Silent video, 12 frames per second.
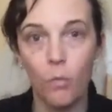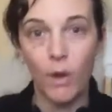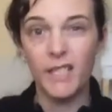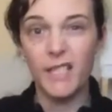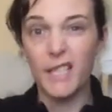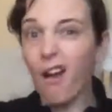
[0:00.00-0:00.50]

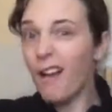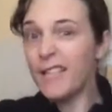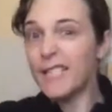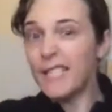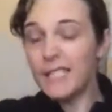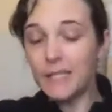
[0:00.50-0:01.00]
One
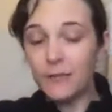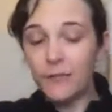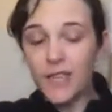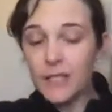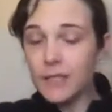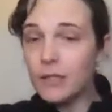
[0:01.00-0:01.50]
size
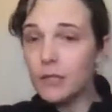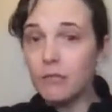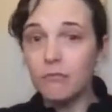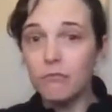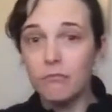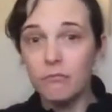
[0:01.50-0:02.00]

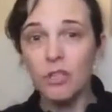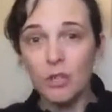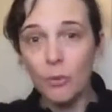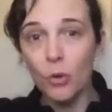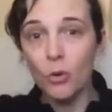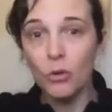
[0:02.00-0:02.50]
fits
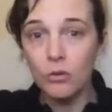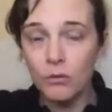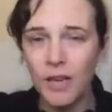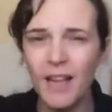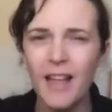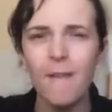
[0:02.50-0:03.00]

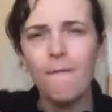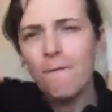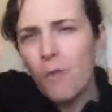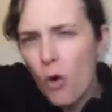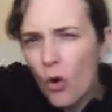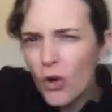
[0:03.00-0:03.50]
newborn,
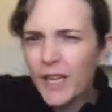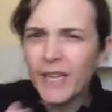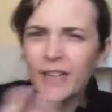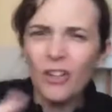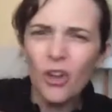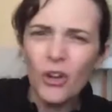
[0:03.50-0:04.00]
4
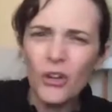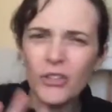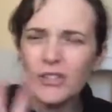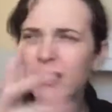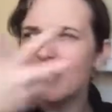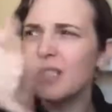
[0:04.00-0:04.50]

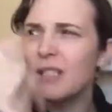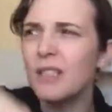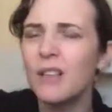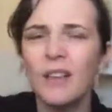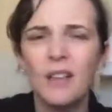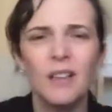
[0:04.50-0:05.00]

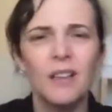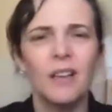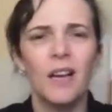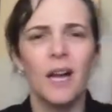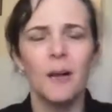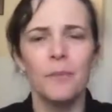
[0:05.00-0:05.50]
kilos.
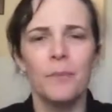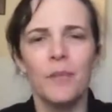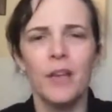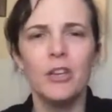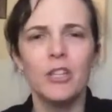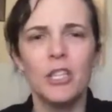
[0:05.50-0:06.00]

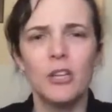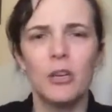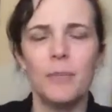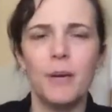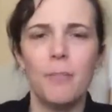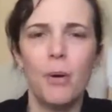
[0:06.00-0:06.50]
They usually
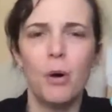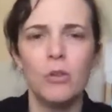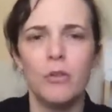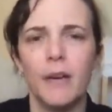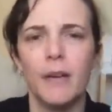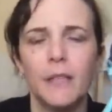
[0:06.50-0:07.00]
got a bit of
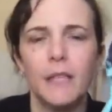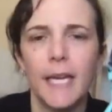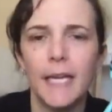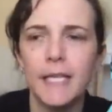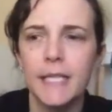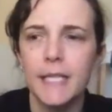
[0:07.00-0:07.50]
bulk around the
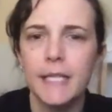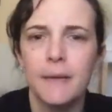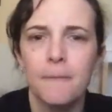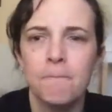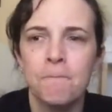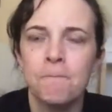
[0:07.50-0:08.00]
legs.
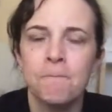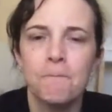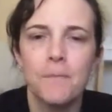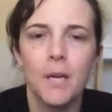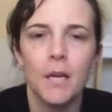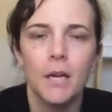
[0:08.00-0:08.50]

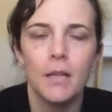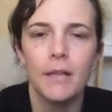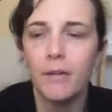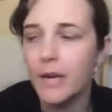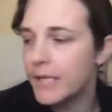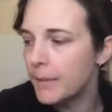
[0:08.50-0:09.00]

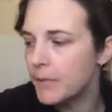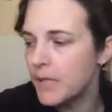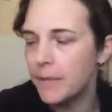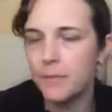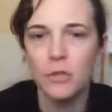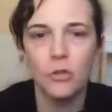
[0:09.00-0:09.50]
There are some
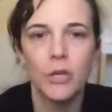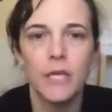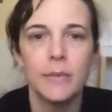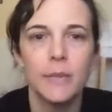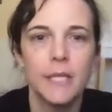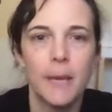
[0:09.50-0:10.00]
tips and
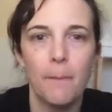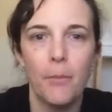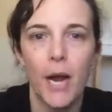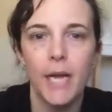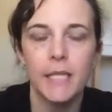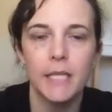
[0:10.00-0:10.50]
tricks with some
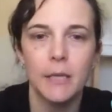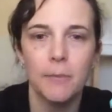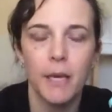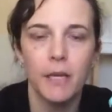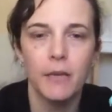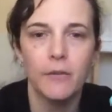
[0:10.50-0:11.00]
brands to
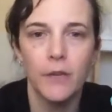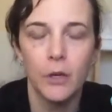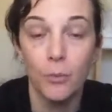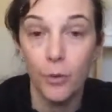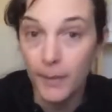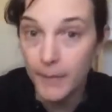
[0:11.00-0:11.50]
make it fit
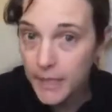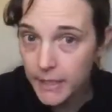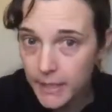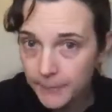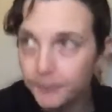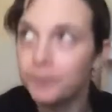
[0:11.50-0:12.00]
on
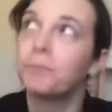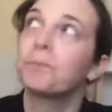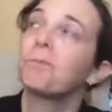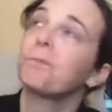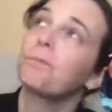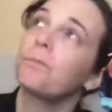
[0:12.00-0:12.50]
premies.
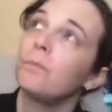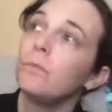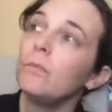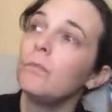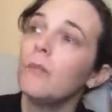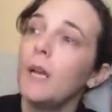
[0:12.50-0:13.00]

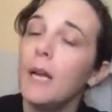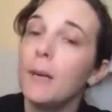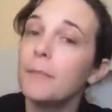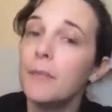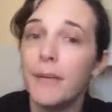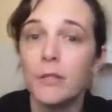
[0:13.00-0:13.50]

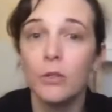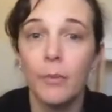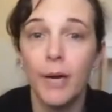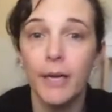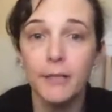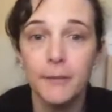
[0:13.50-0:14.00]
Depends on the
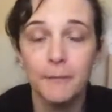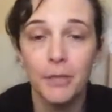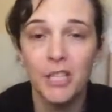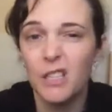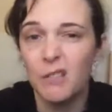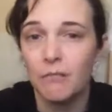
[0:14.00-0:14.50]
brand,
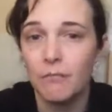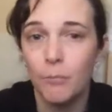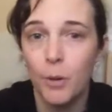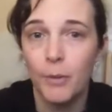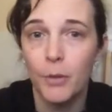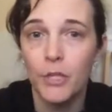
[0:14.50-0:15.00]
but you can
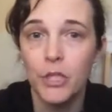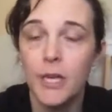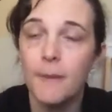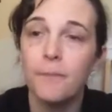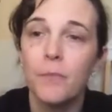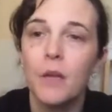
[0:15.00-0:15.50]
pop a question up.